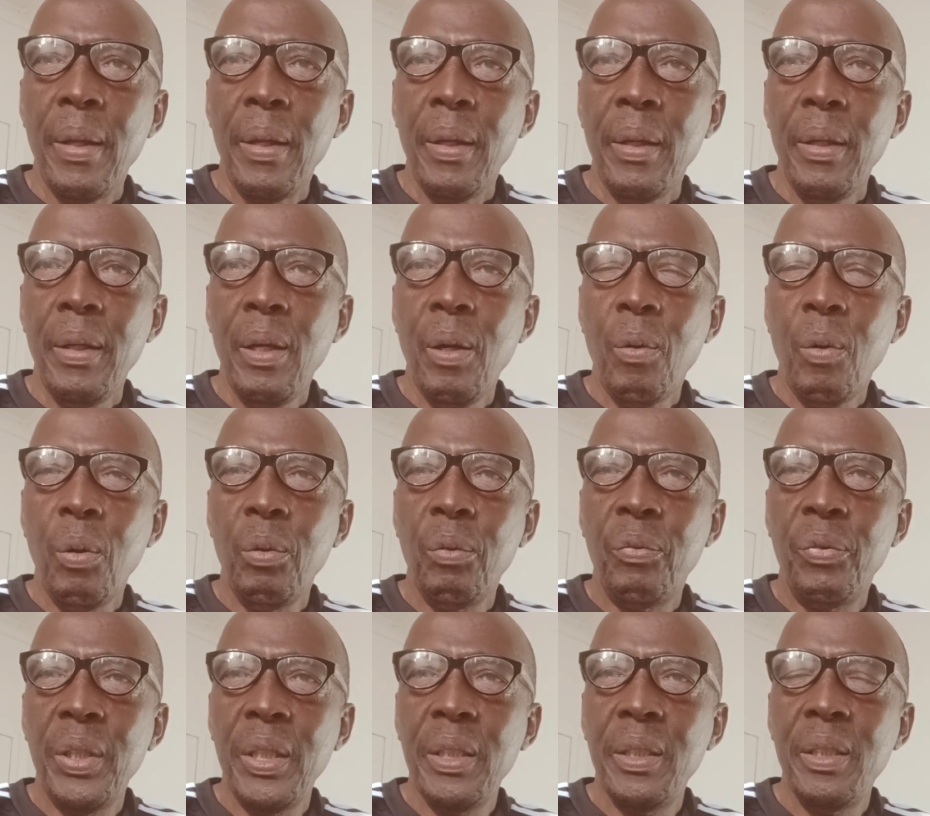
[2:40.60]
in a
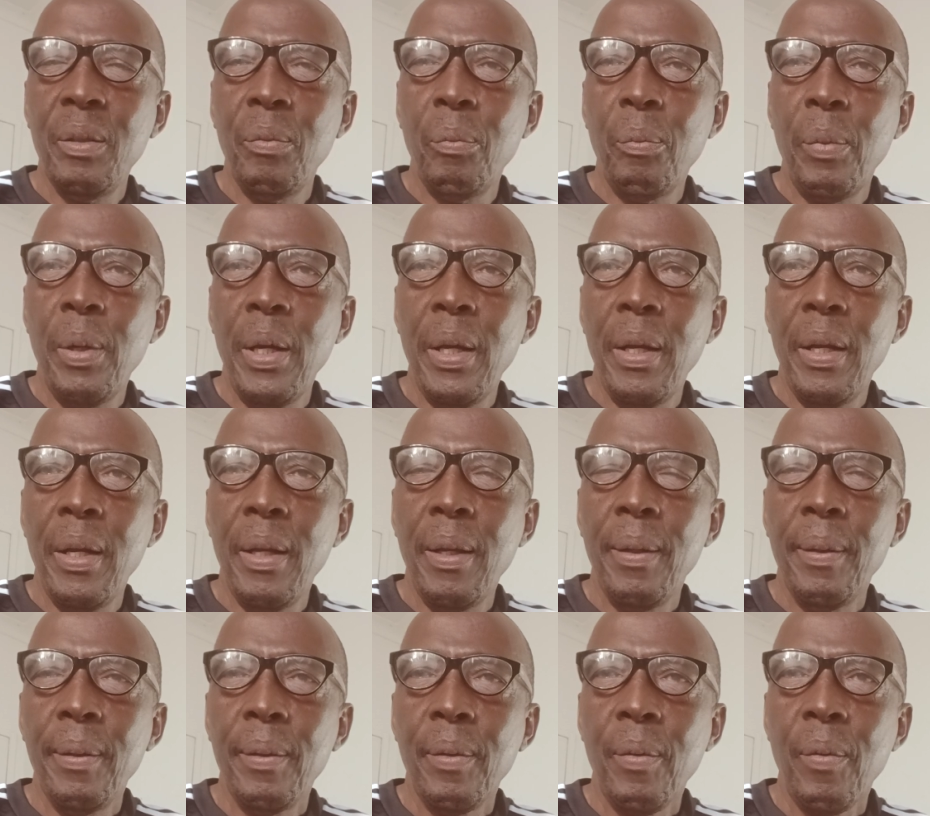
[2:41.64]
convincing manner,
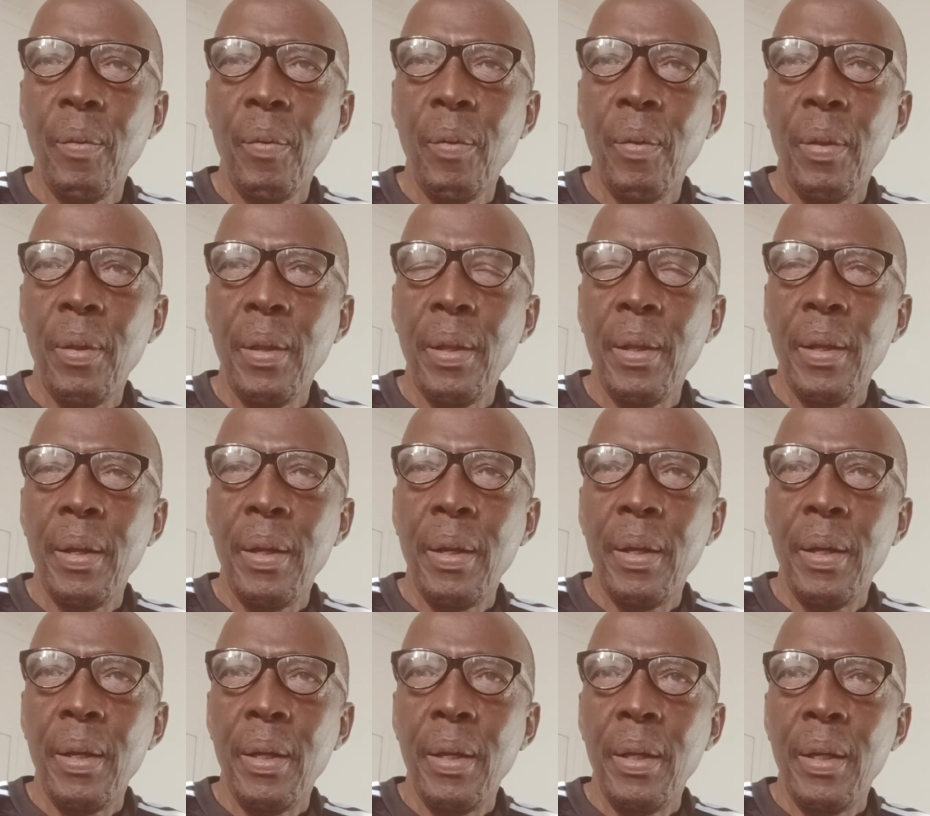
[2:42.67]

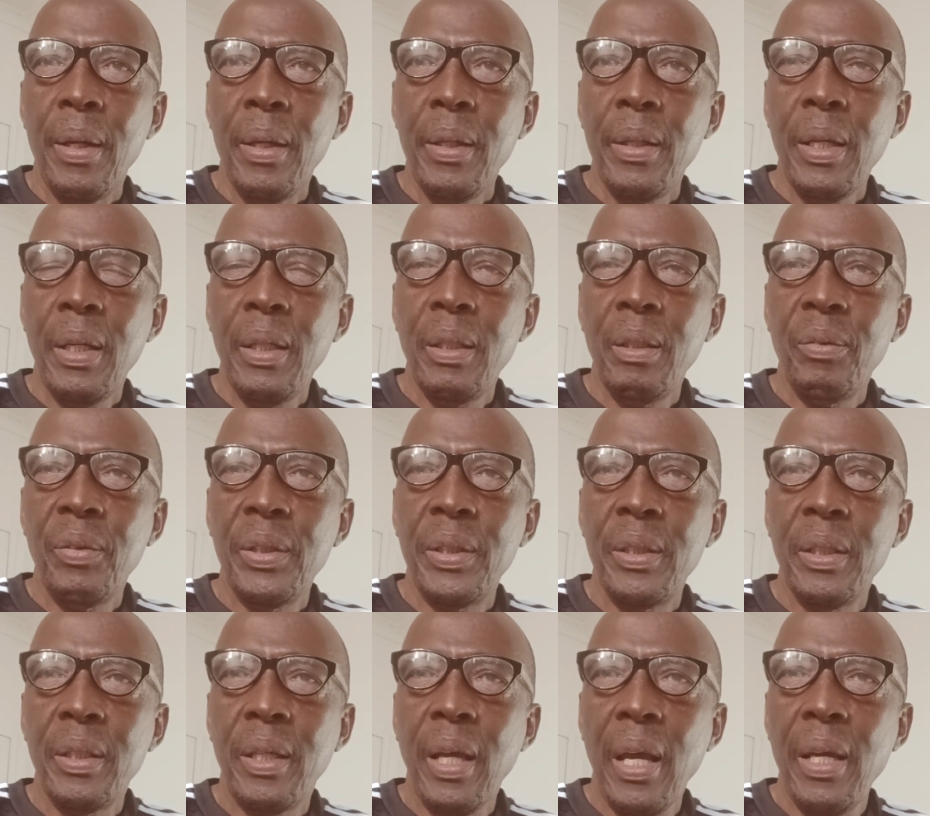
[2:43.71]
in an
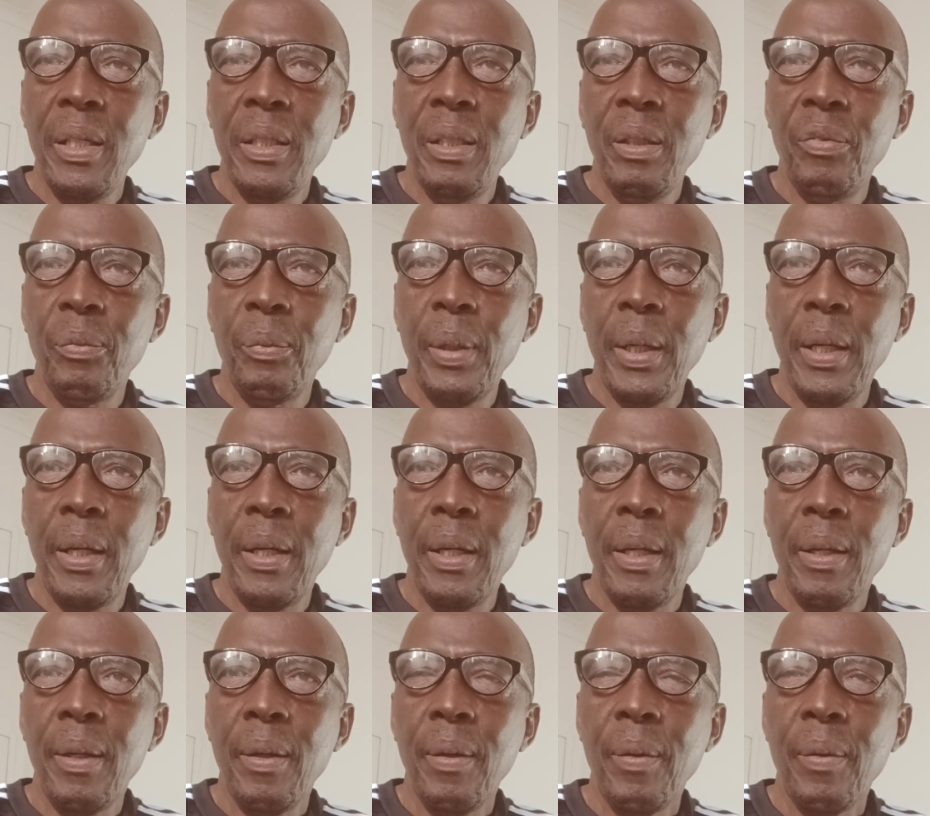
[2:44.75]
investigative
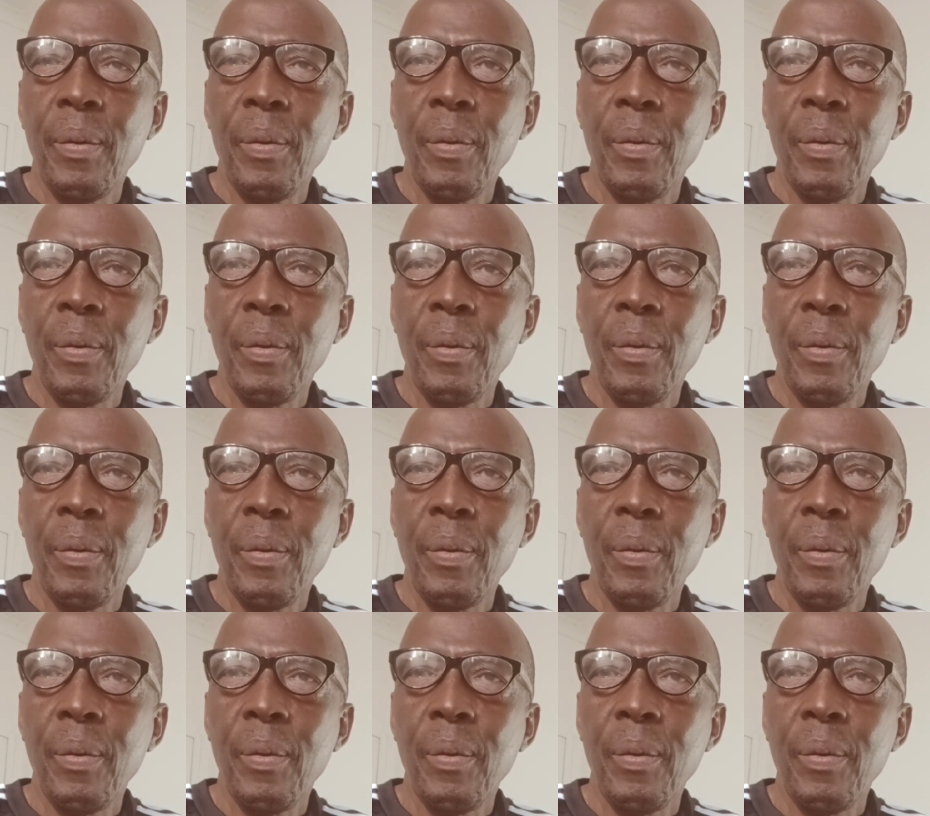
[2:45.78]
manner